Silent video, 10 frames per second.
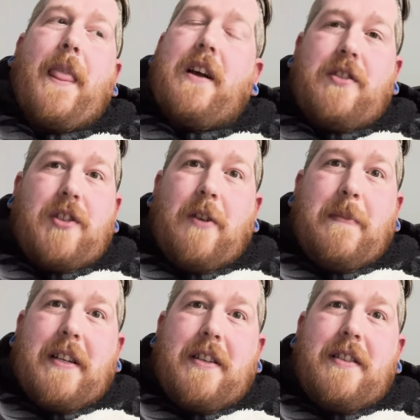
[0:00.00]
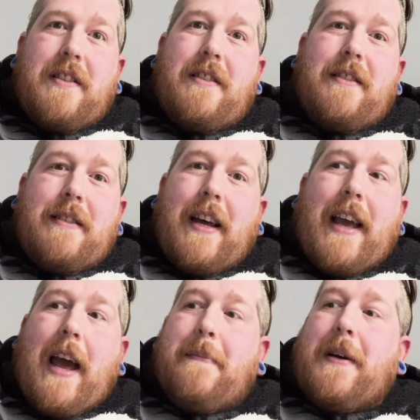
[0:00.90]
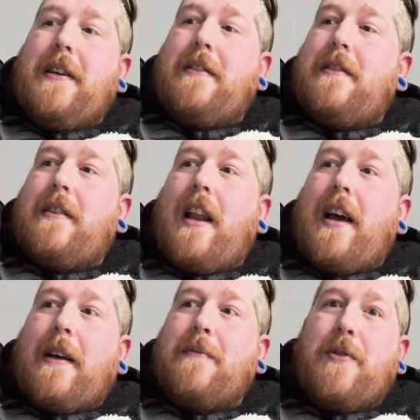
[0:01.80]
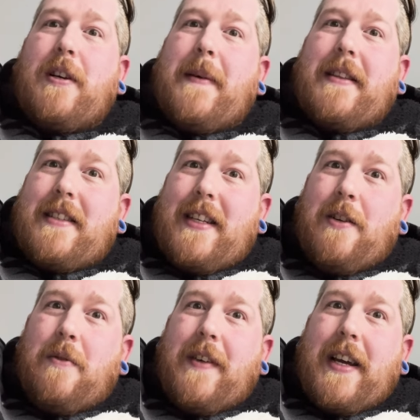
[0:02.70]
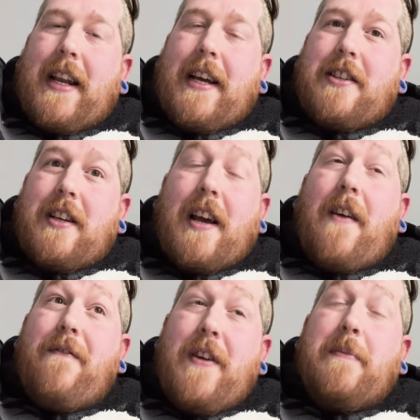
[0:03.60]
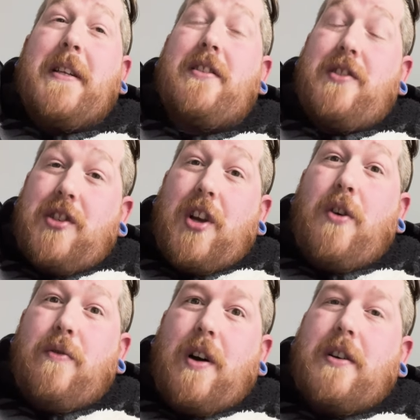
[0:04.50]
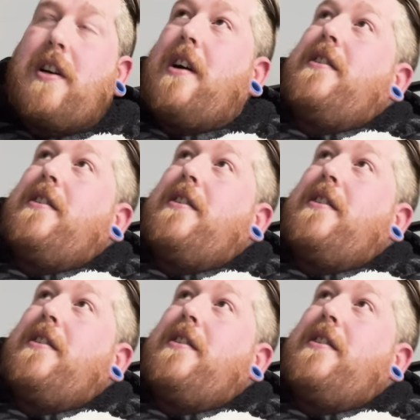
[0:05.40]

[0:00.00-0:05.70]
So much has like happened. Like, I'm talking about the Teal With It collection. Like, I filmed it so long ago.